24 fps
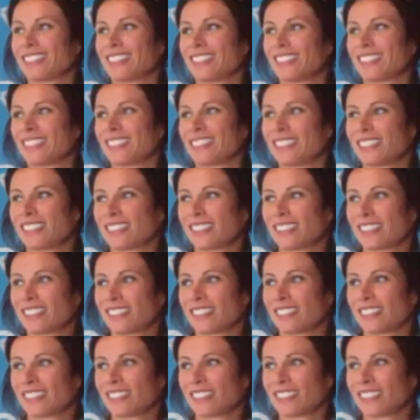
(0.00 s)

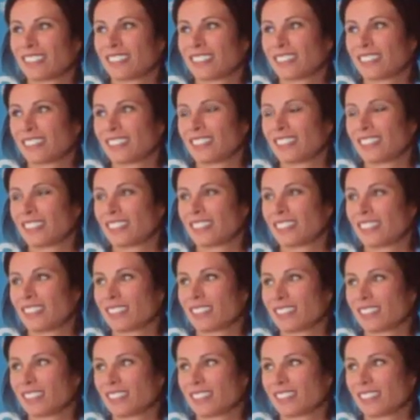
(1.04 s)

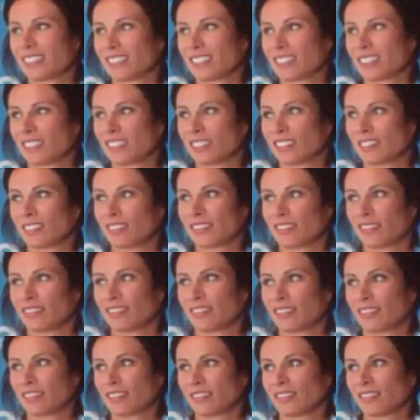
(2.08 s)

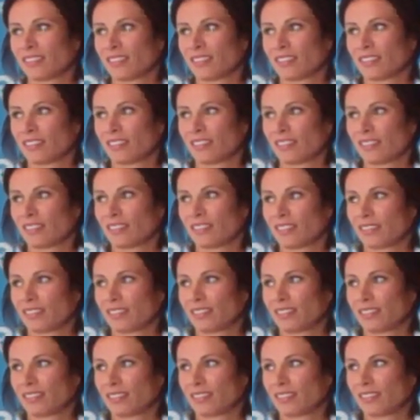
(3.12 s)

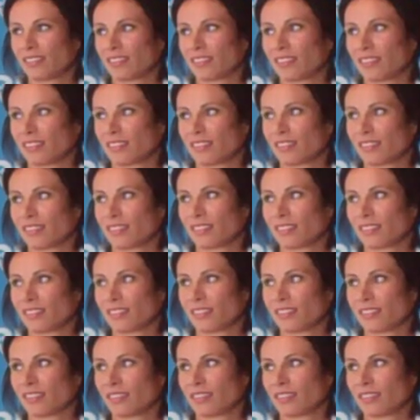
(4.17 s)
[no speech]